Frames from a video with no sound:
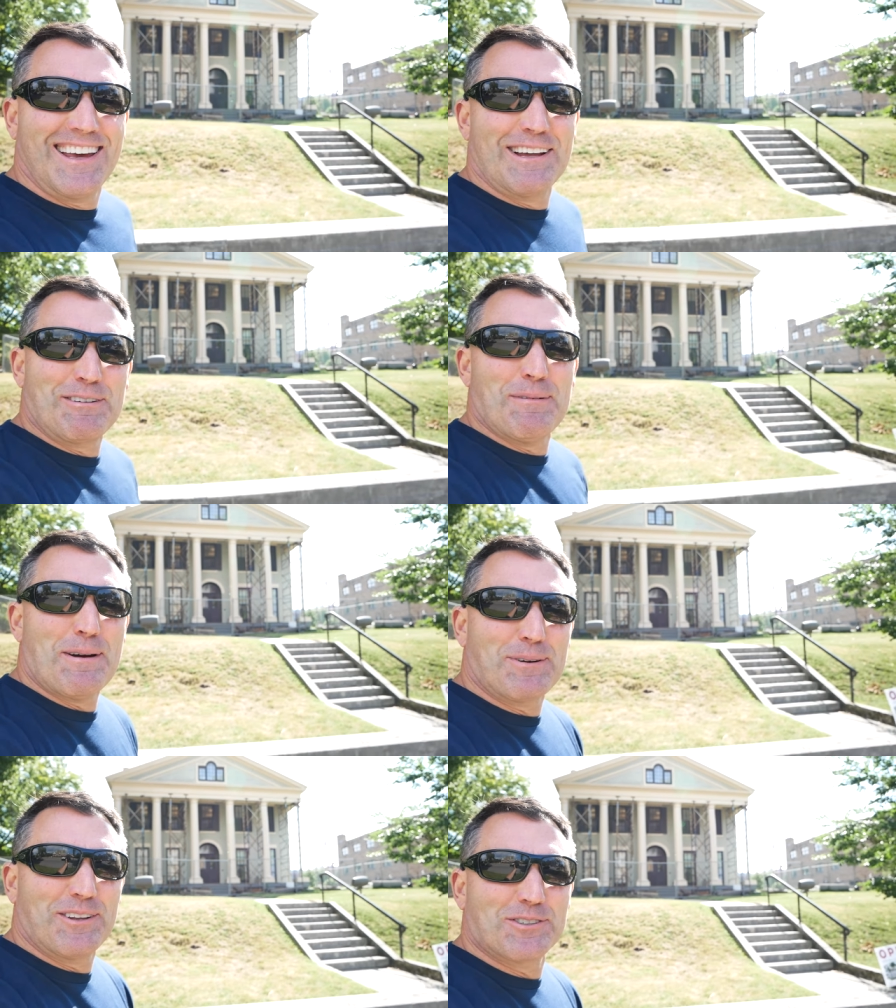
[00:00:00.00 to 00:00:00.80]
And
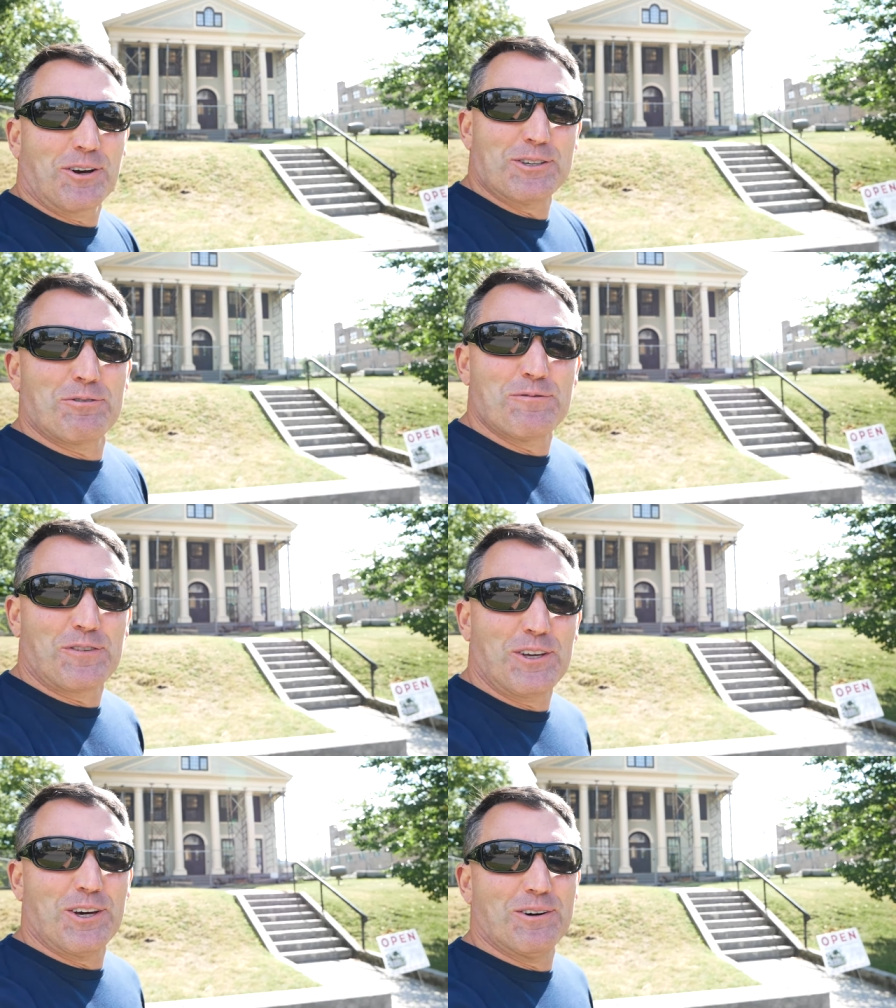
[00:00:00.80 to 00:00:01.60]
remember, there's always room
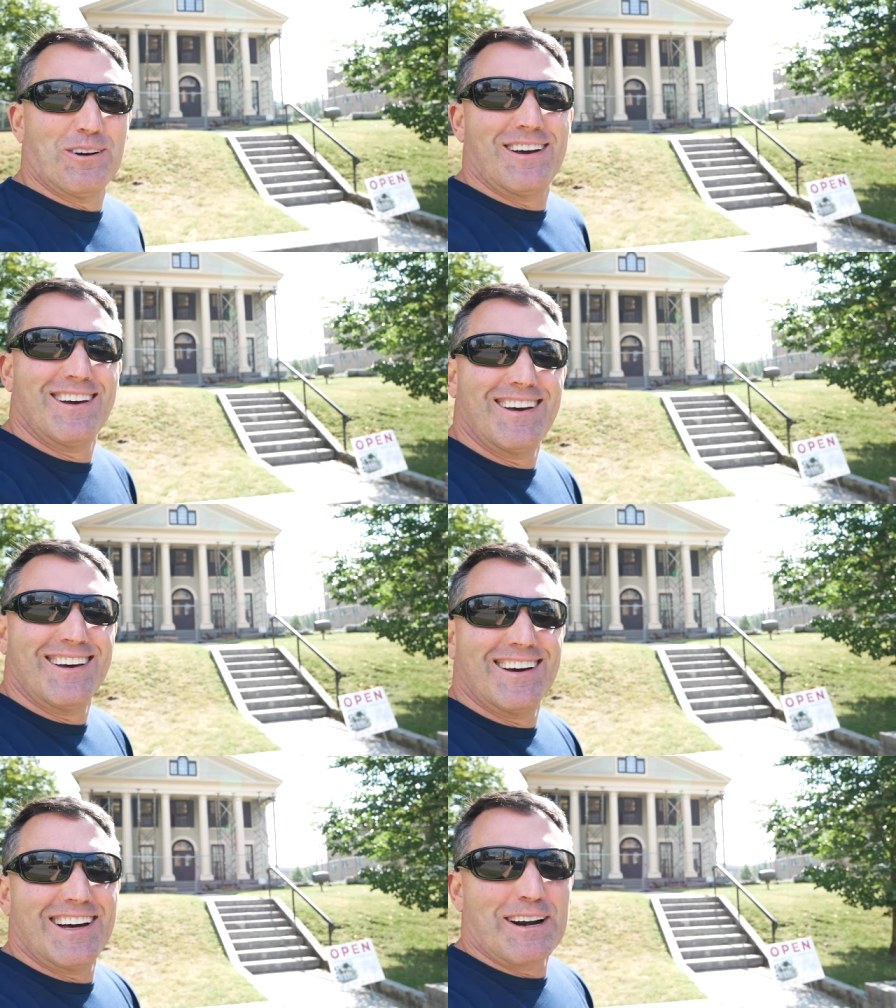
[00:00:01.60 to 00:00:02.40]
for you
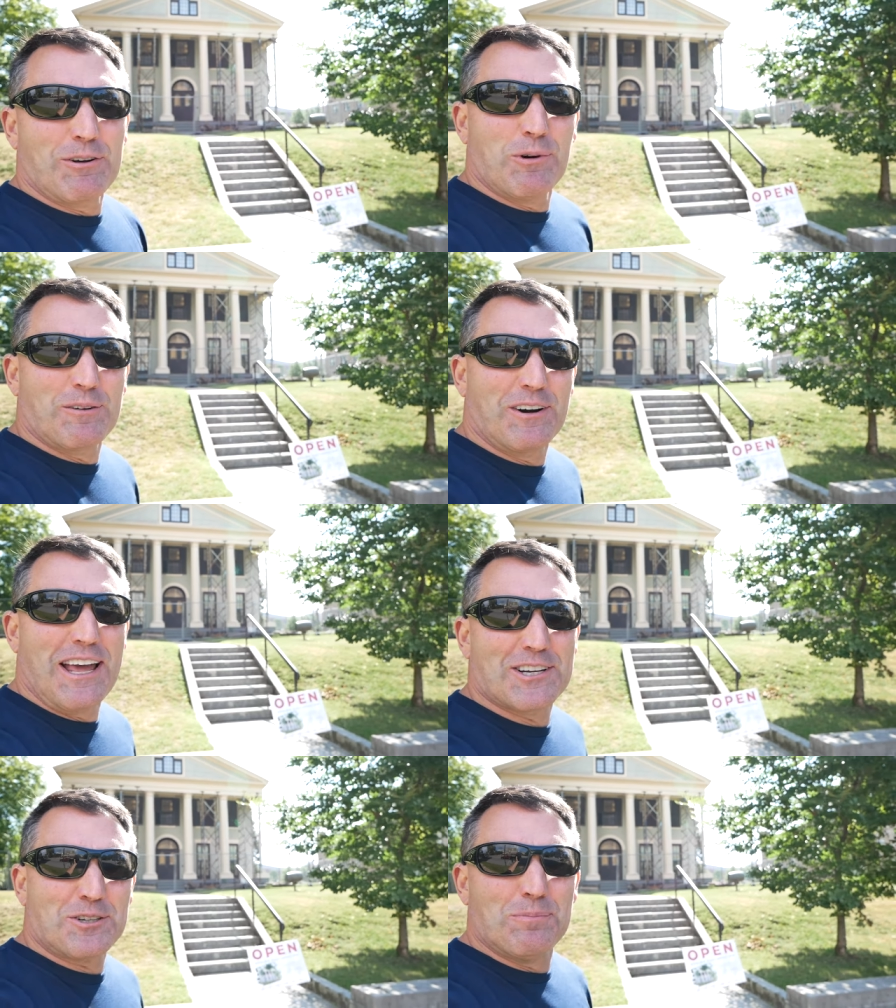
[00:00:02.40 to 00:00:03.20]
on every one of our
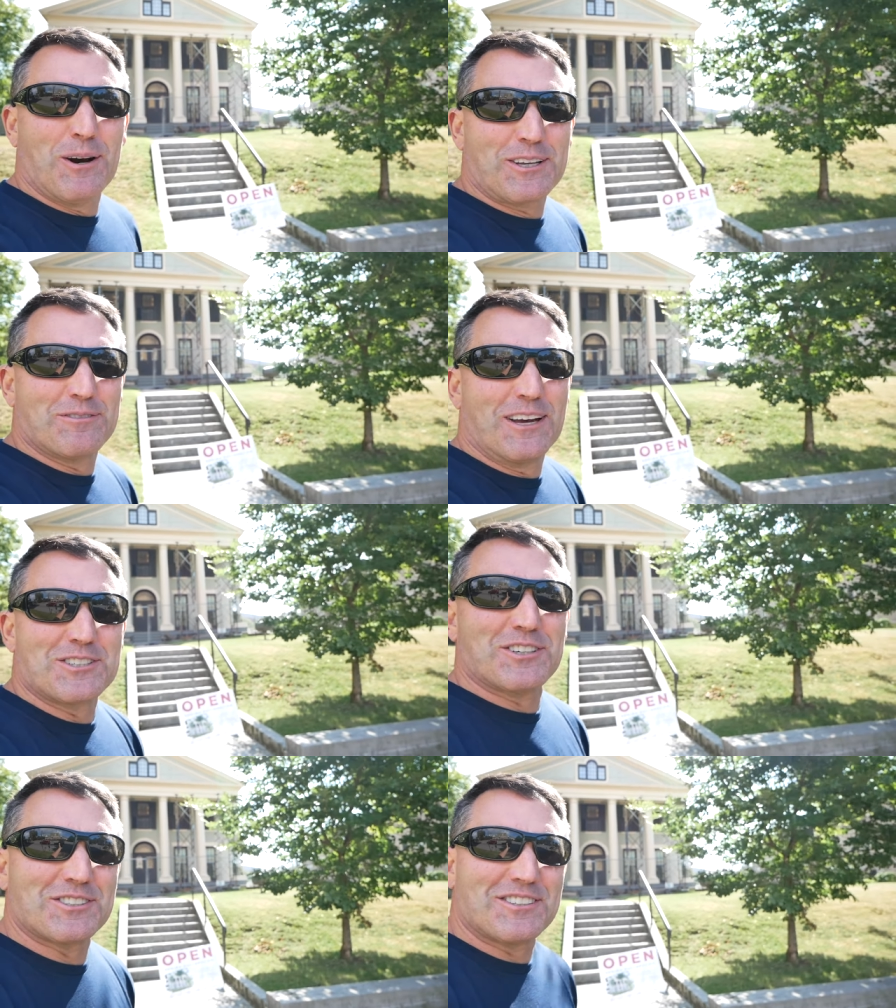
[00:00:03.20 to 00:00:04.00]
national park
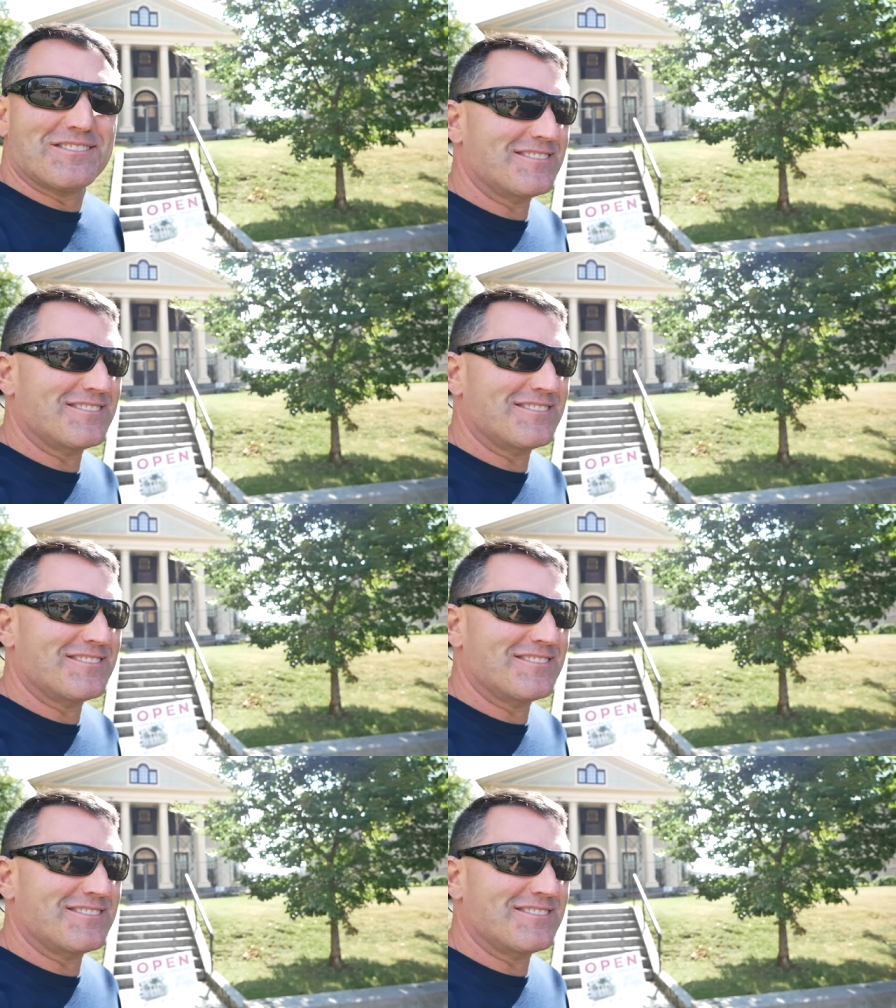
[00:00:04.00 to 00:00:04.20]
adventures.